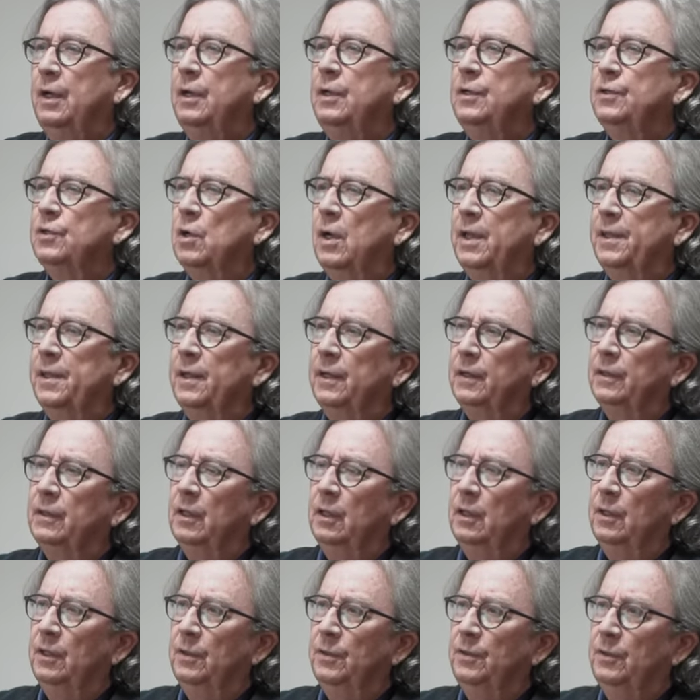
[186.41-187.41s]
So I think
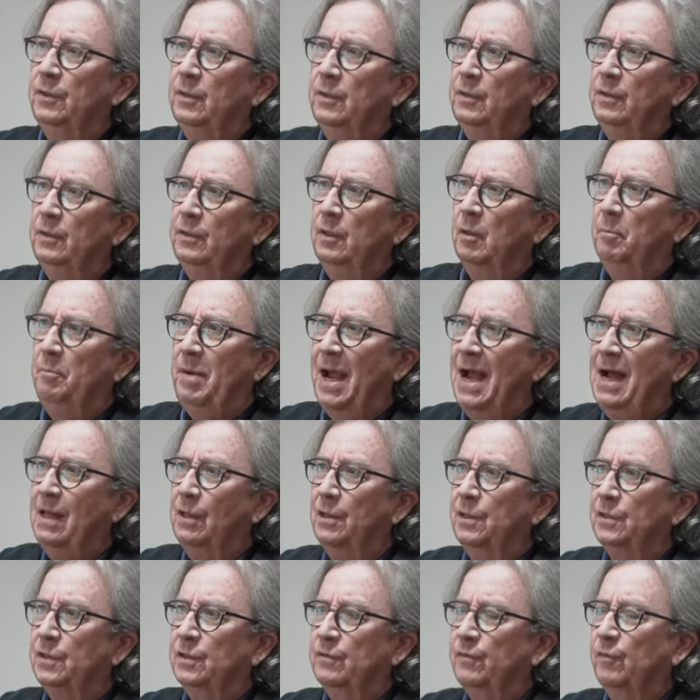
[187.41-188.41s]
the
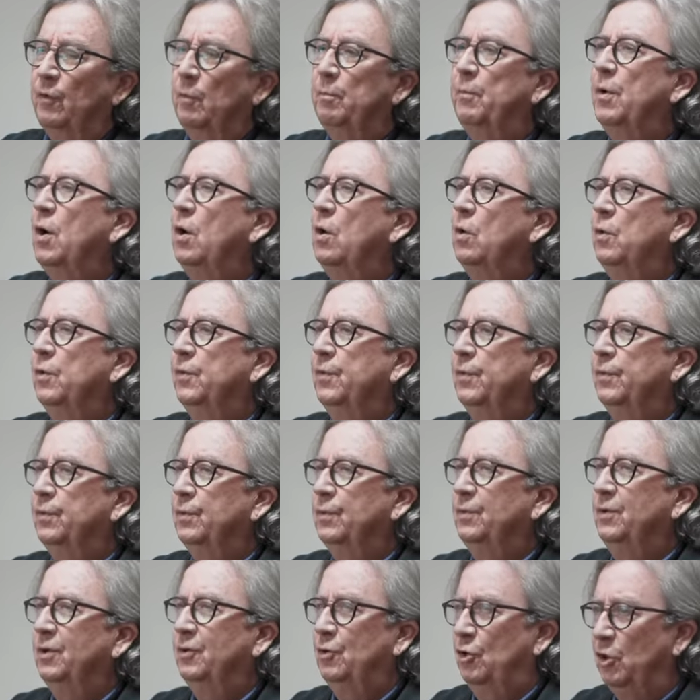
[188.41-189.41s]
balance for both
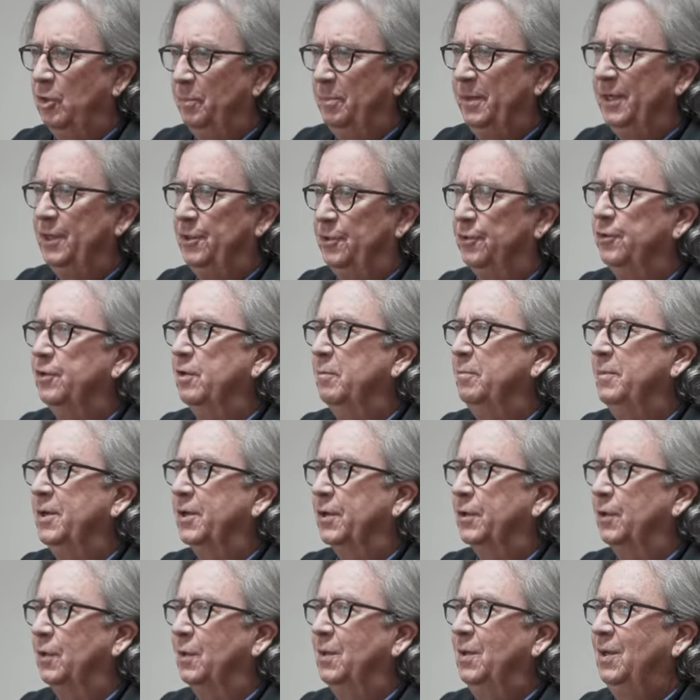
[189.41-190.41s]
could be to the
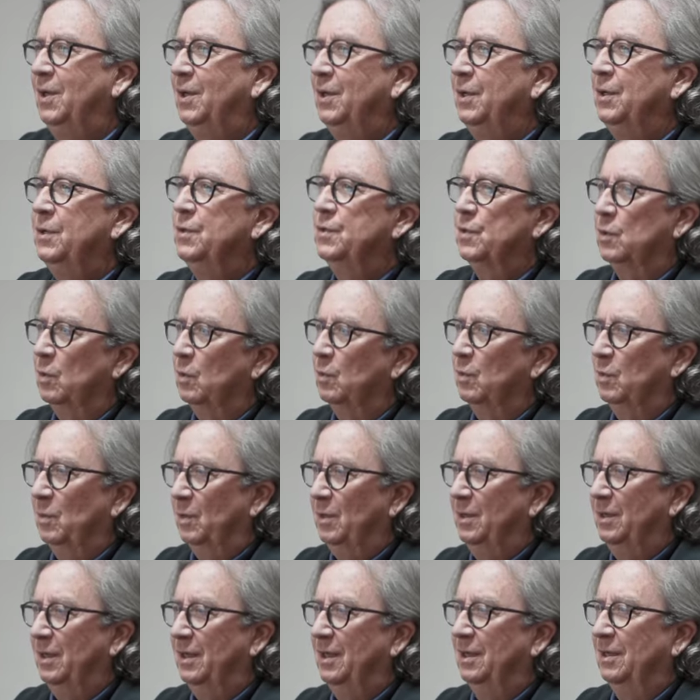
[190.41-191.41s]
middle. So
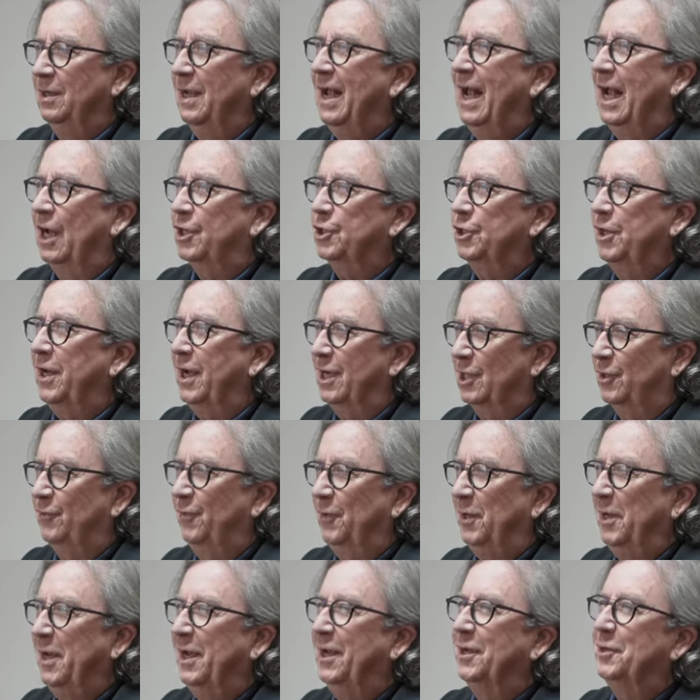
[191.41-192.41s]
actually
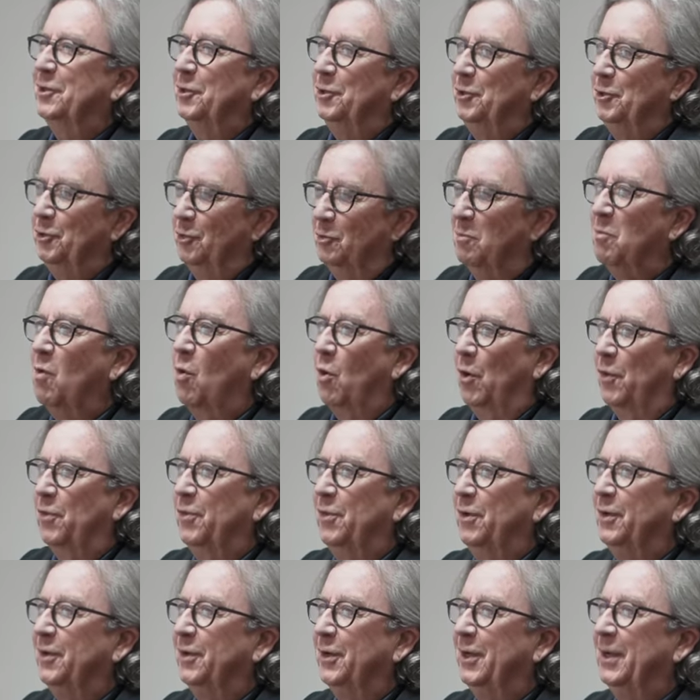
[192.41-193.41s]
SVA could do more
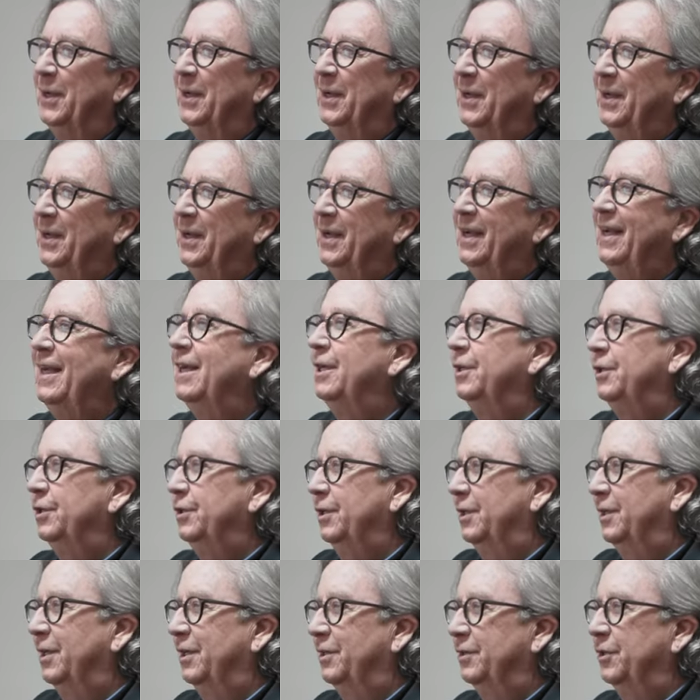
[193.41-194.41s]
theory and
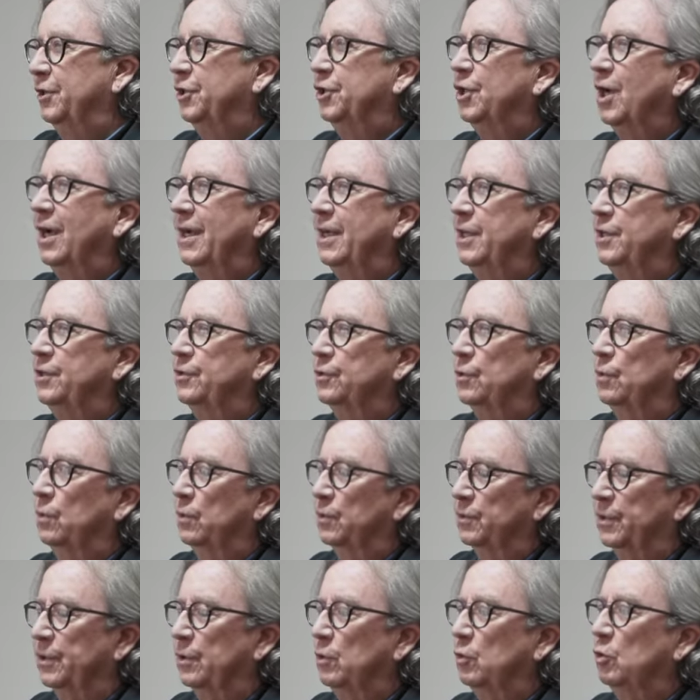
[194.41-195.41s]
the Chinese
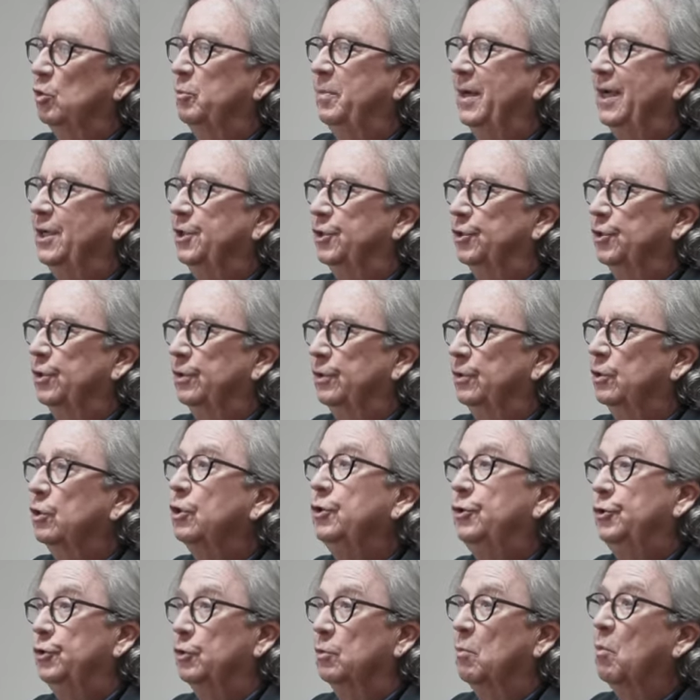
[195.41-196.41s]
schools in Hubei
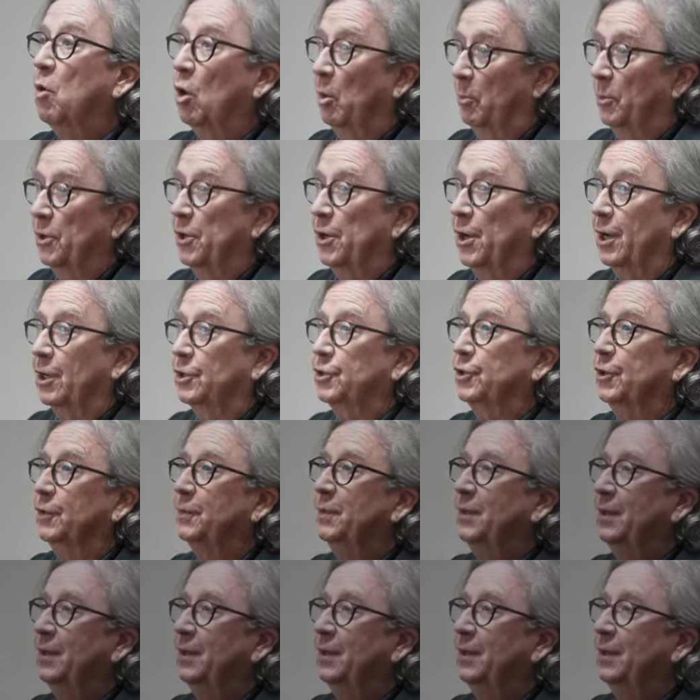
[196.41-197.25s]
could do more production.